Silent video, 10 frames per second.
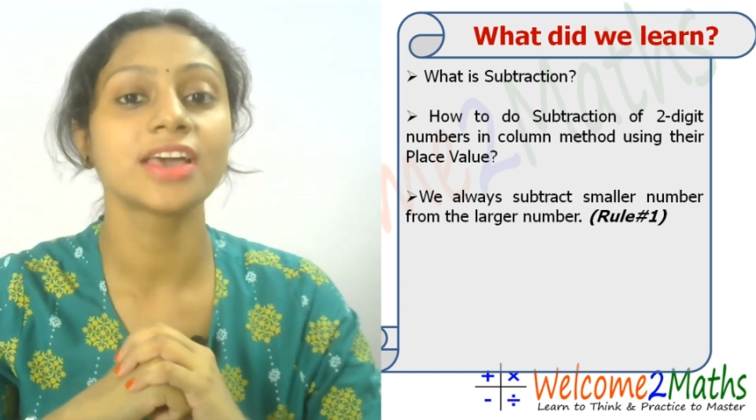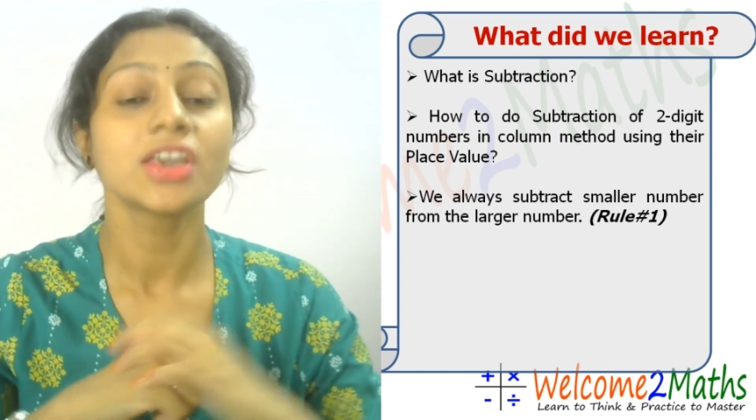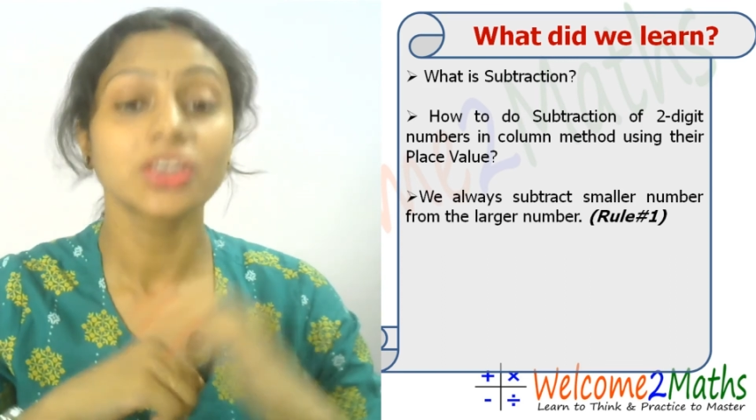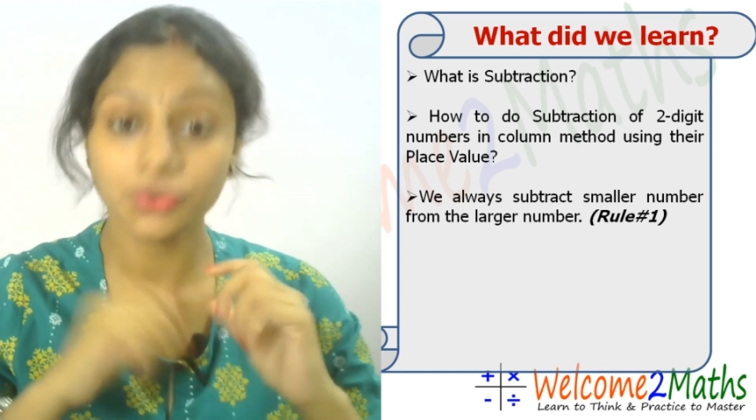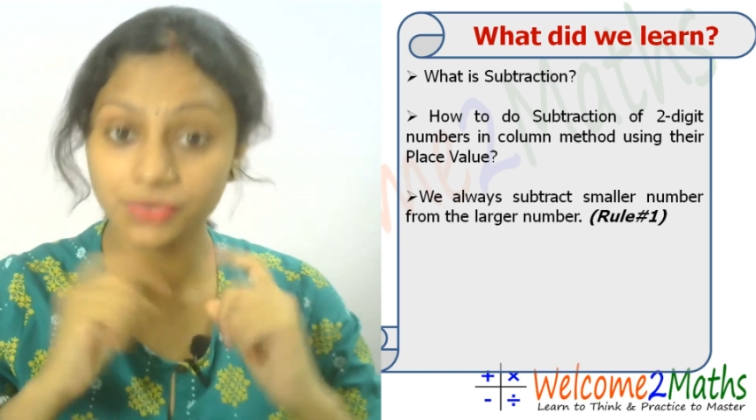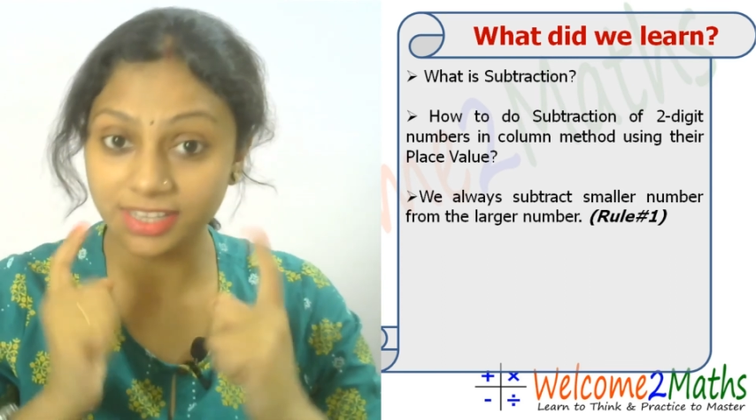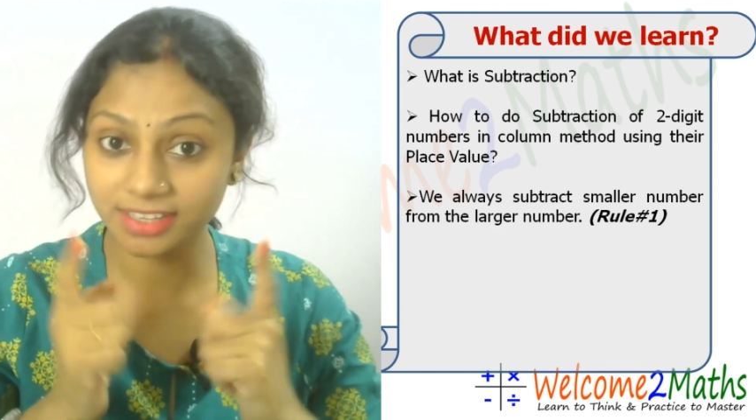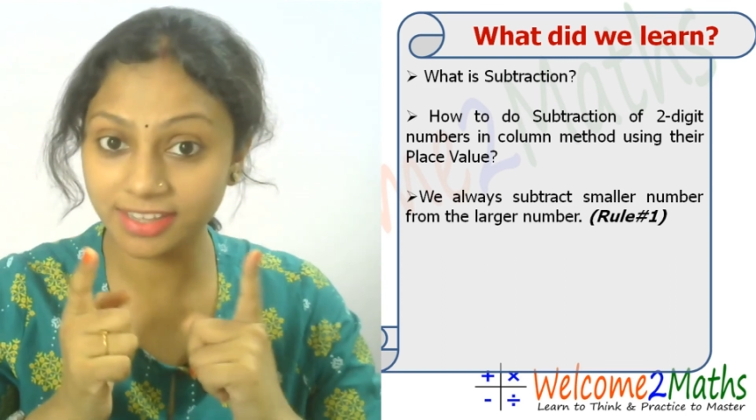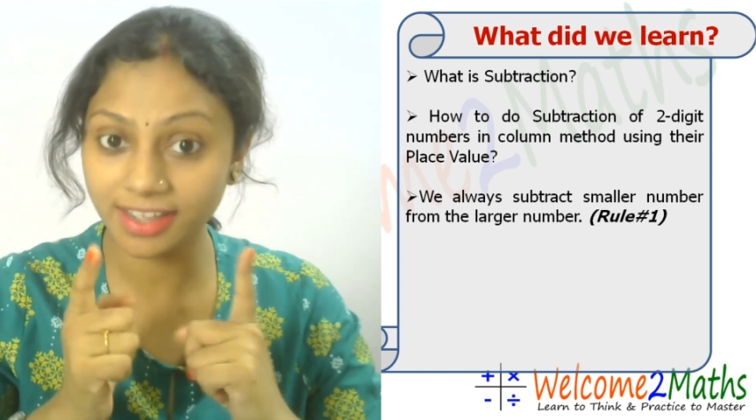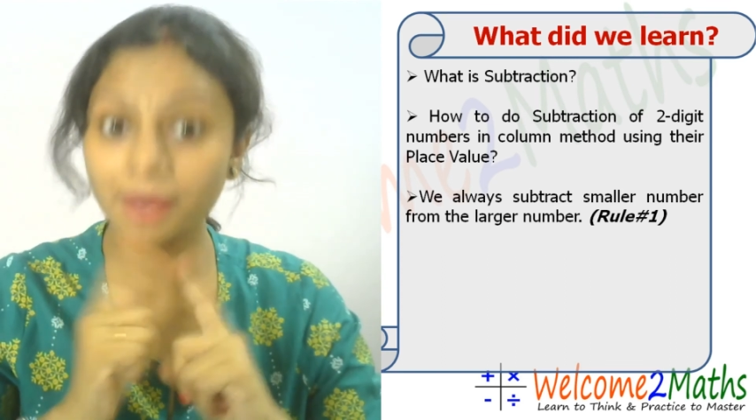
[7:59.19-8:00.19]
using
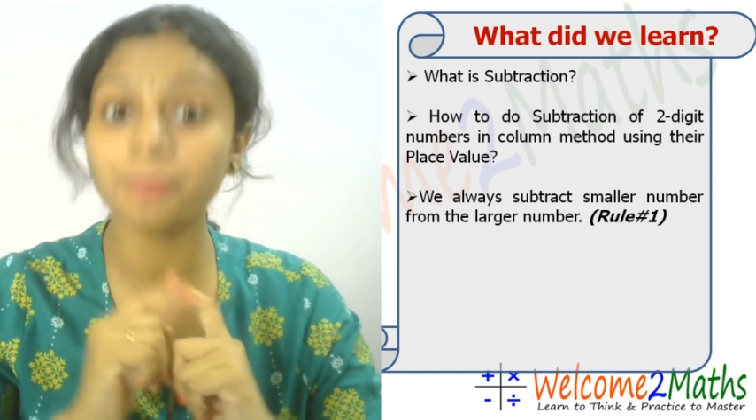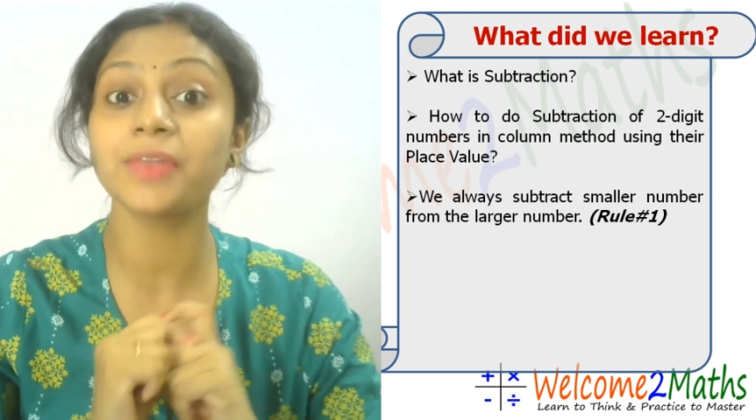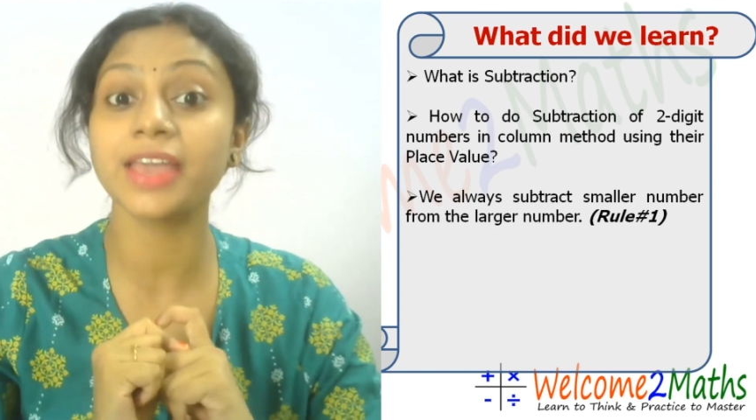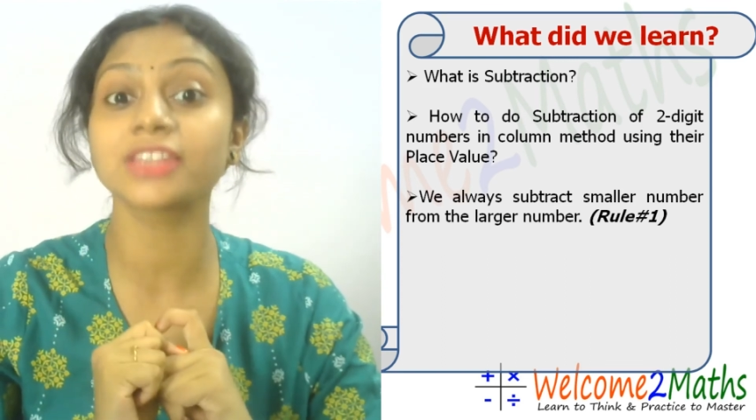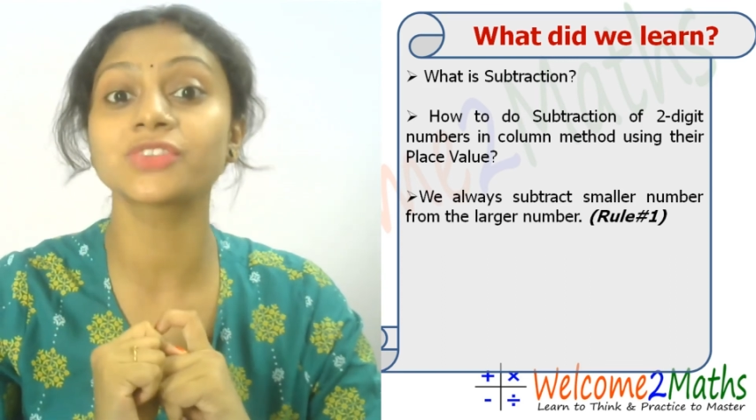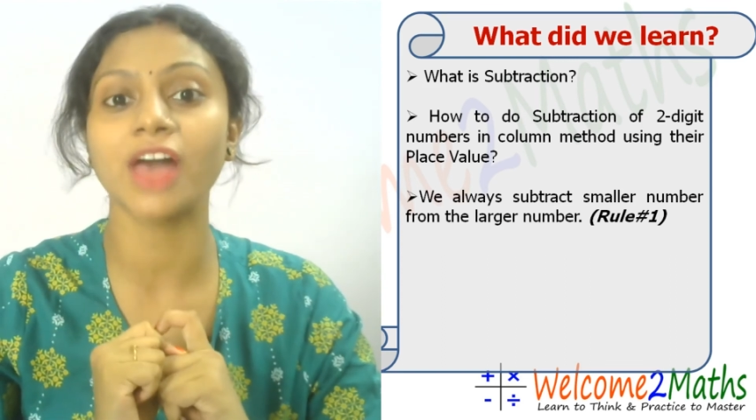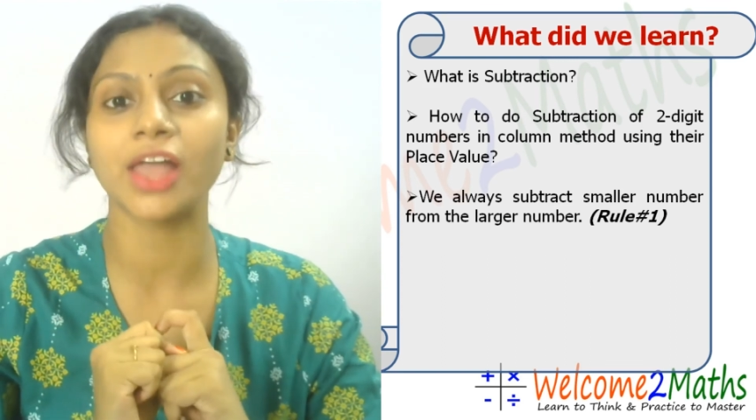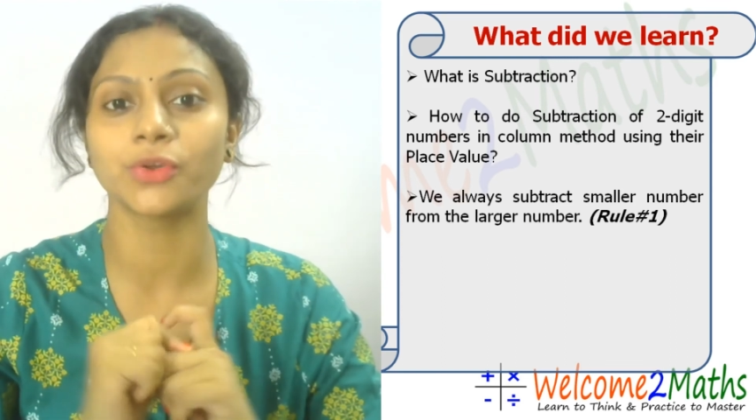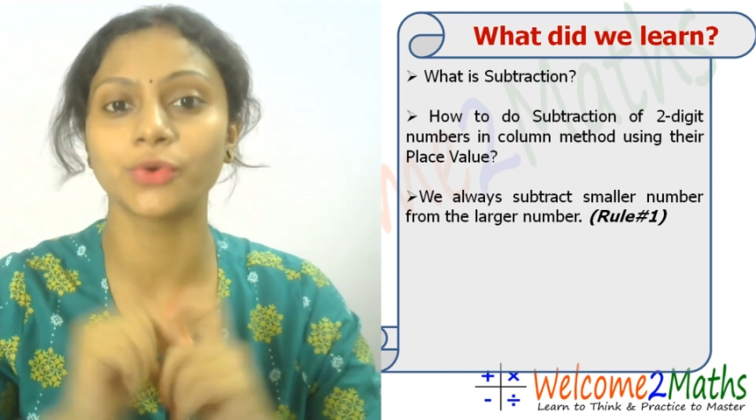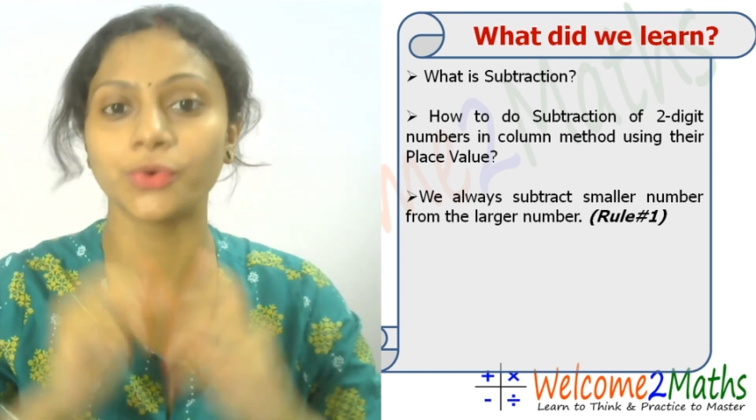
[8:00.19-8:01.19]
their place value